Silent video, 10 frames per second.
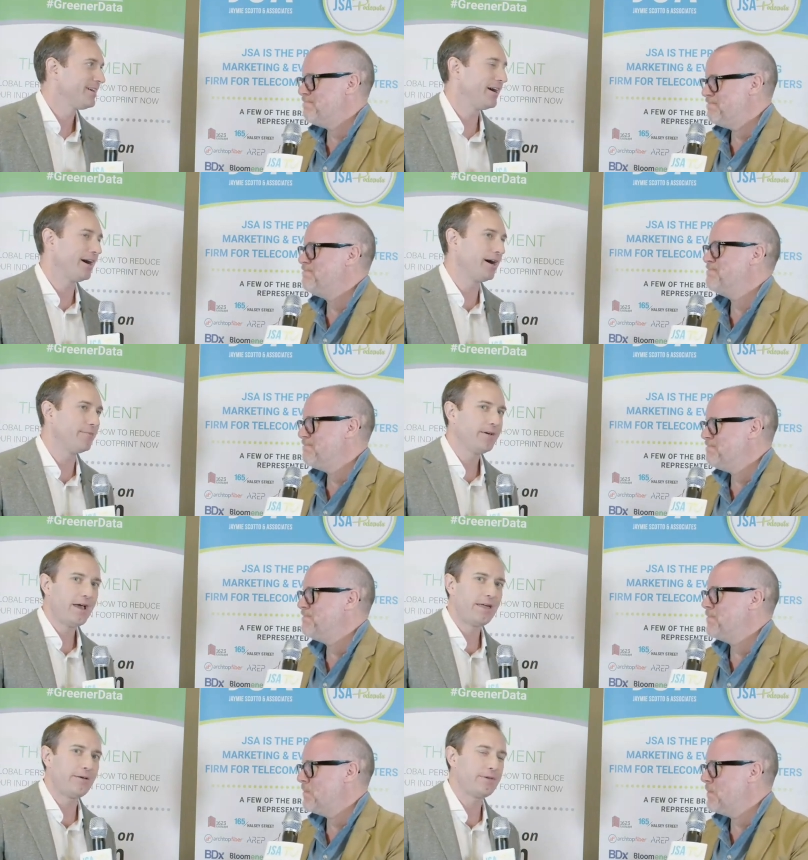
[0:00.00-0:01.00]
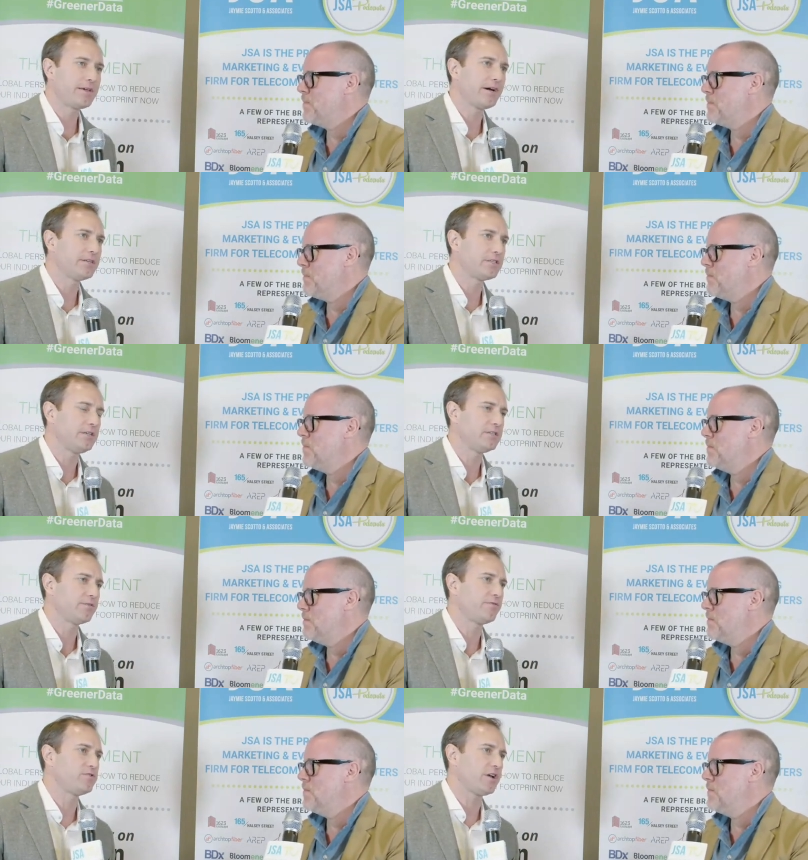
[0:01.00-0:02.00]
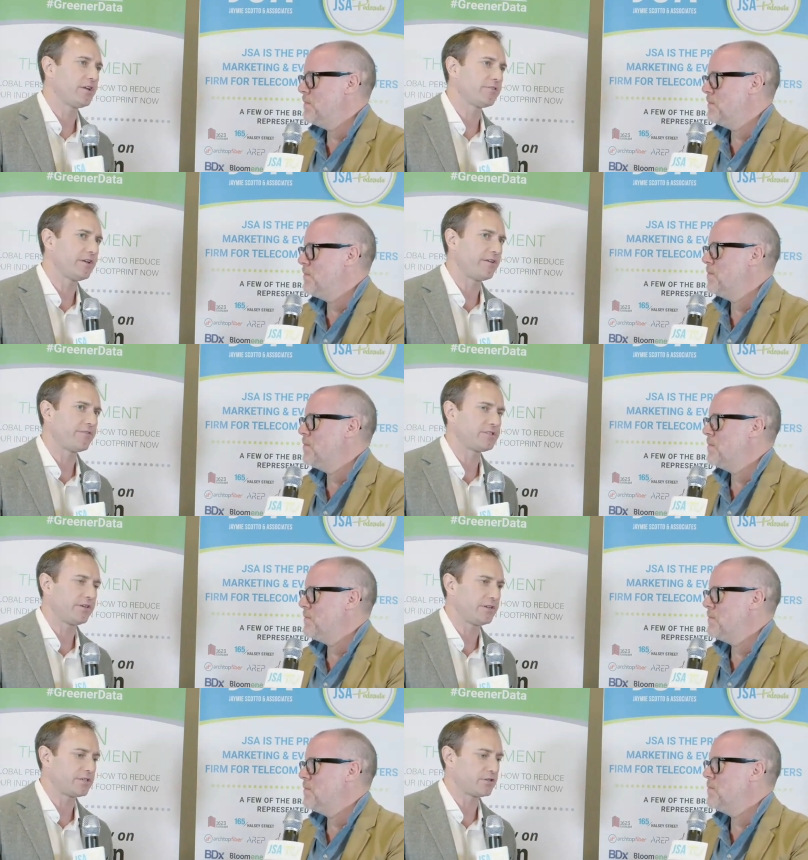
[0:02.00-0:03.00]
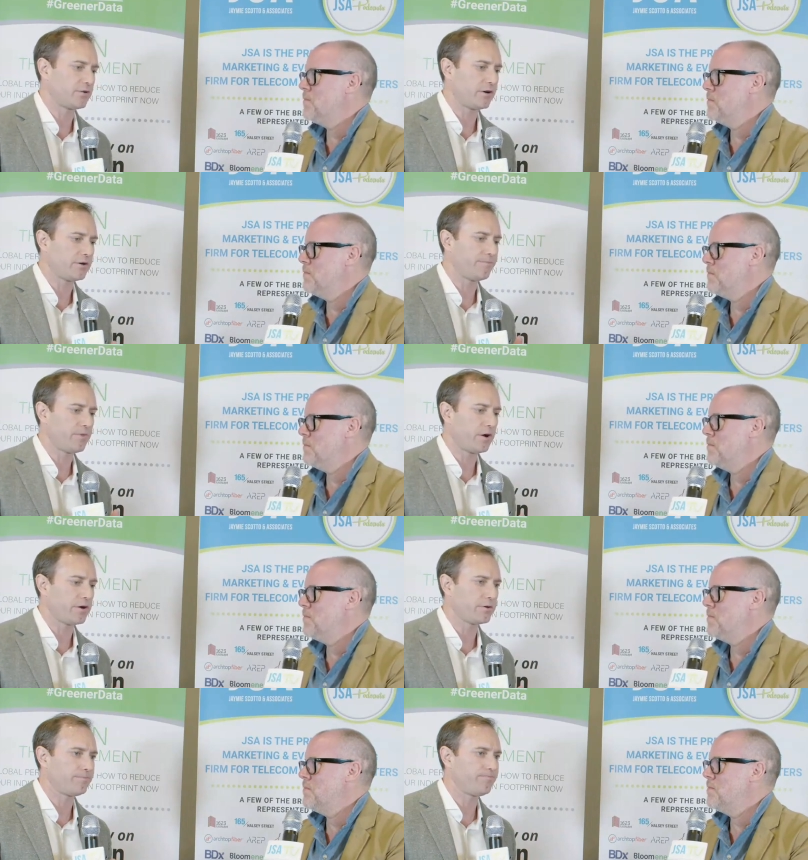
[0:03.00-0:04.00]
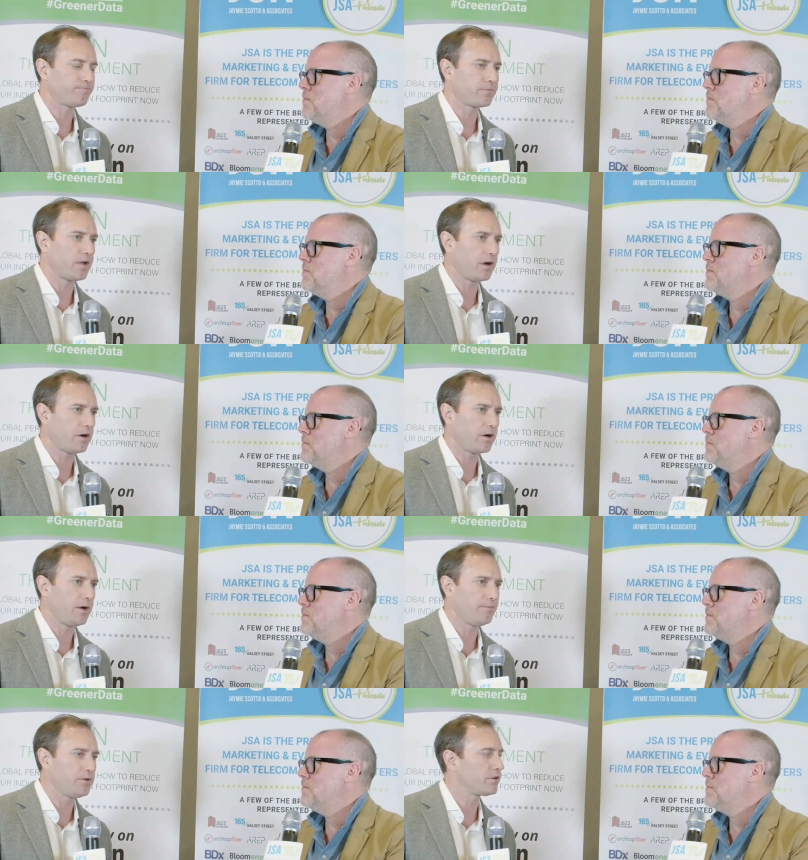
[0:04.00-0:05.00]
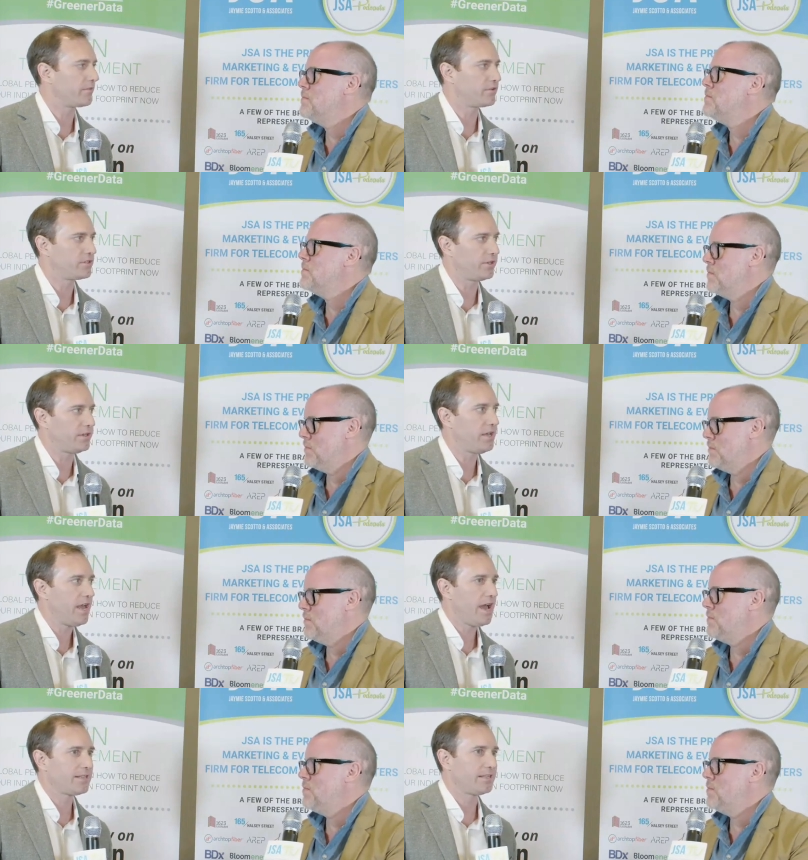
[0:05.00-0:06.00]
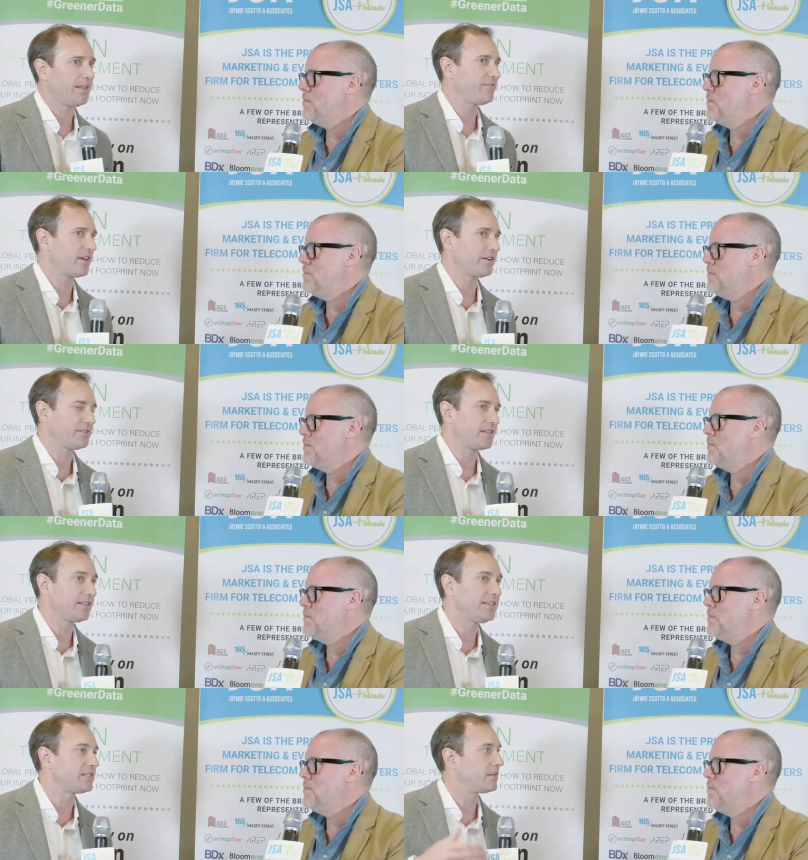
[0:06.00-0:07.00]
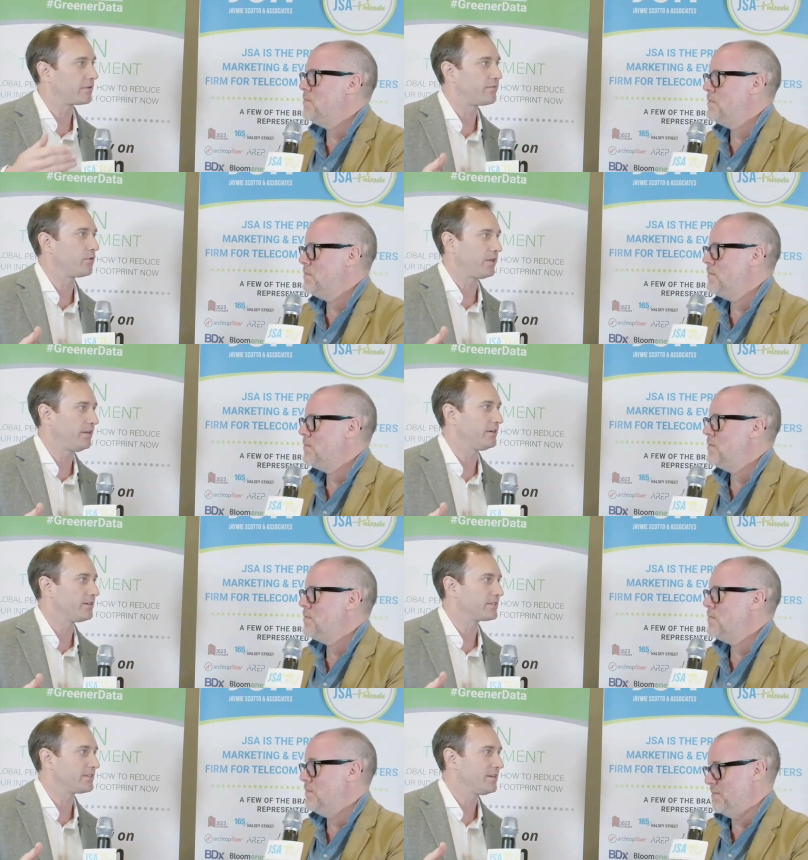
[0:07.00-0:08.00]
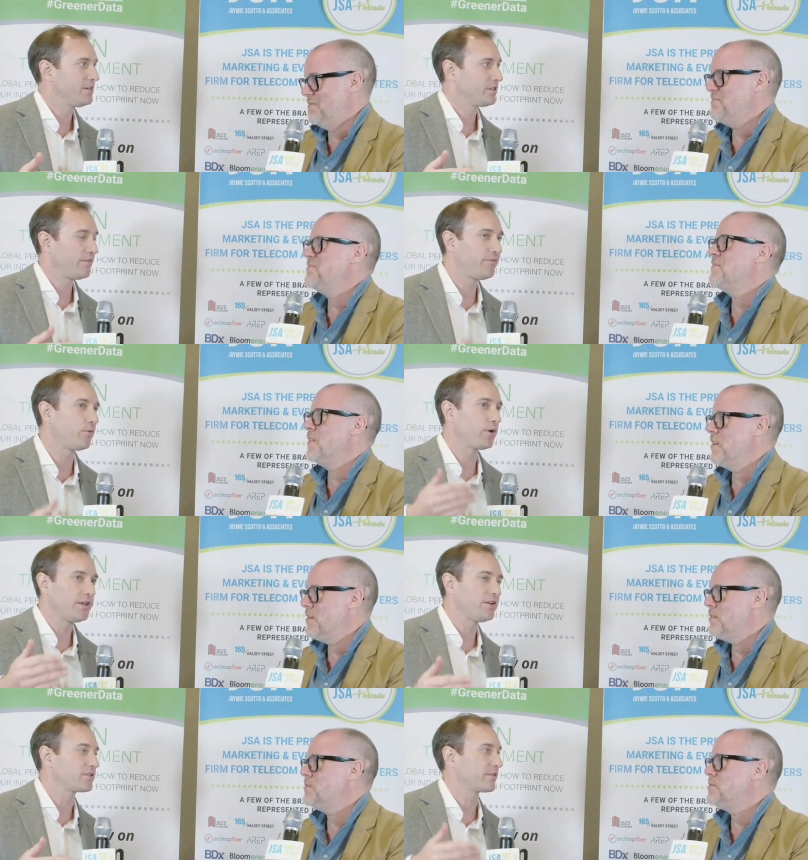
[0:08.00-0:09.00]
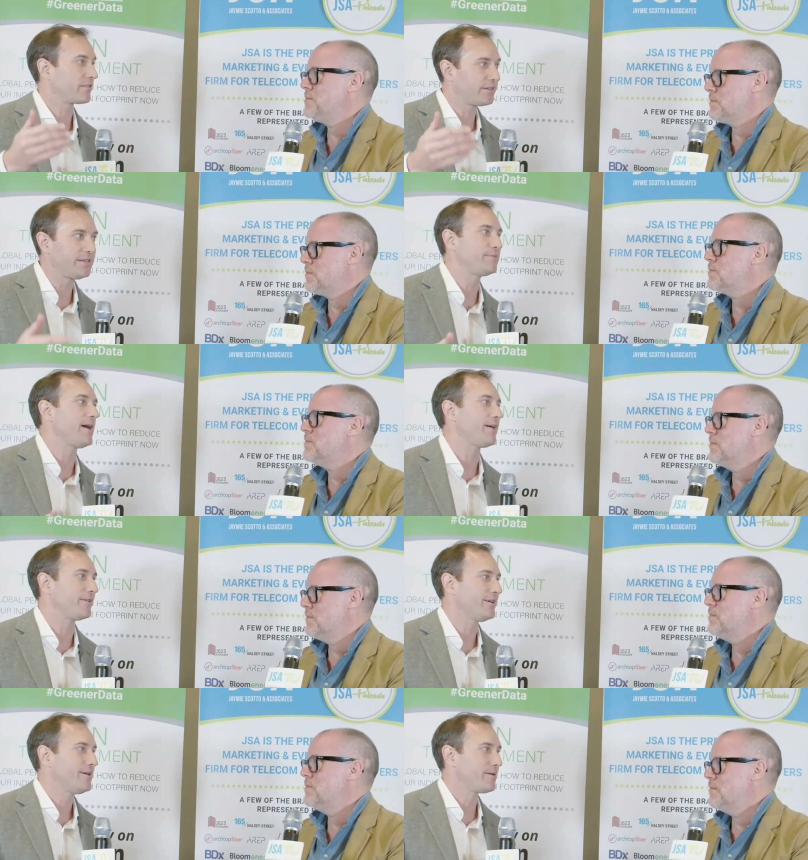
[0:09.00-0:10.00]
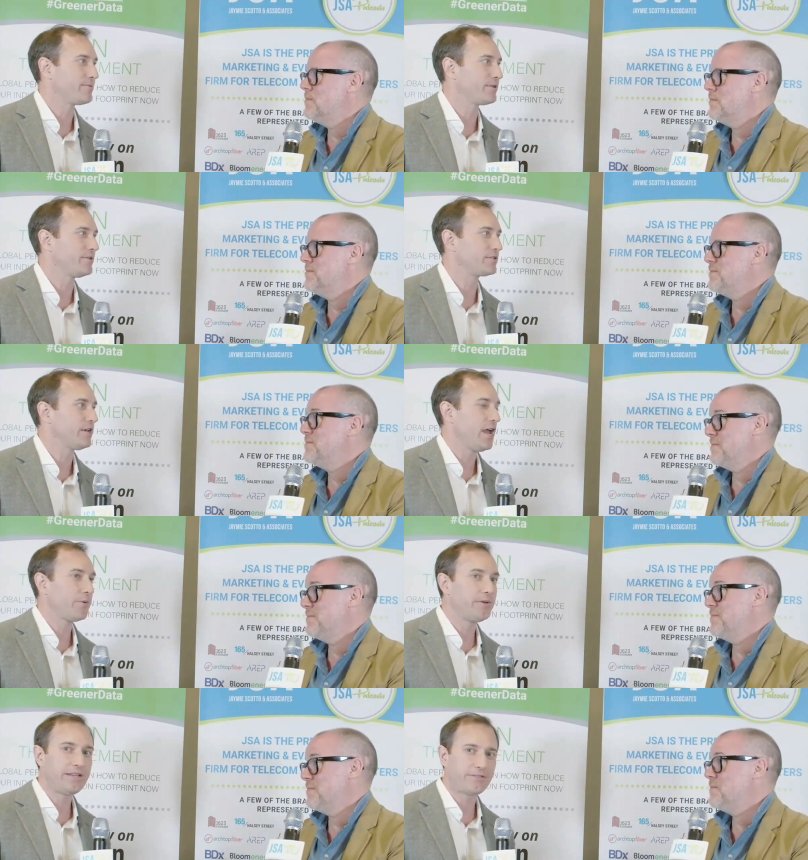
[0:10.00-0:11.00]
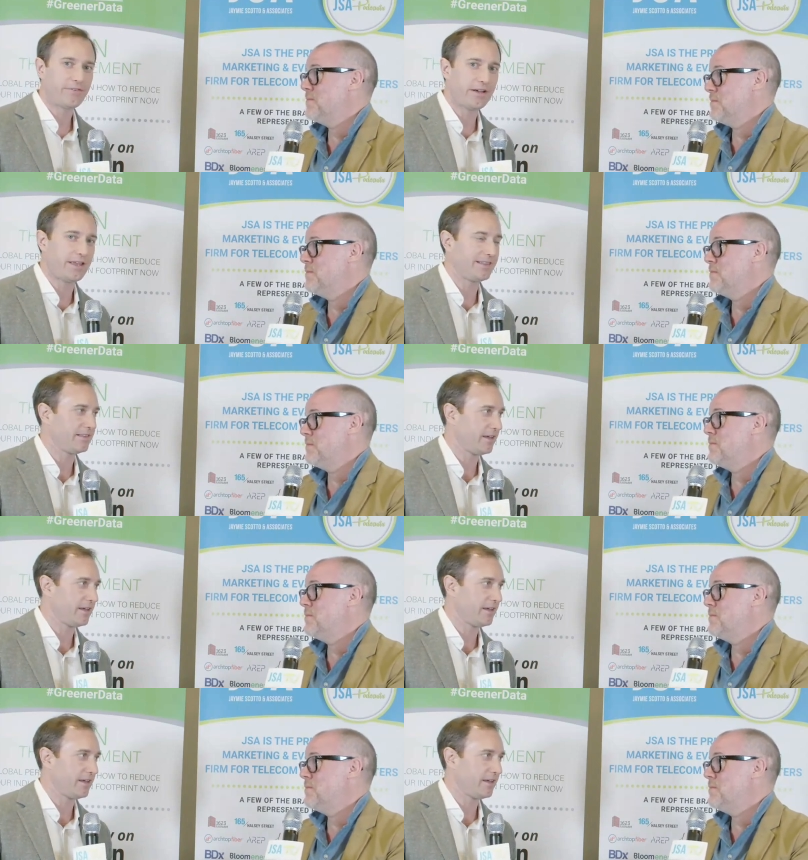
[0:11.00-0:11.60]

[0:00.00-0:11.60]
Speaker 1: Um, and that because these generating facilities, like so our, our our um, nuclear facility, had the life cycle is at least another forty years. Mm-hmm. You have forty years of clean power being produced. And we need to find a,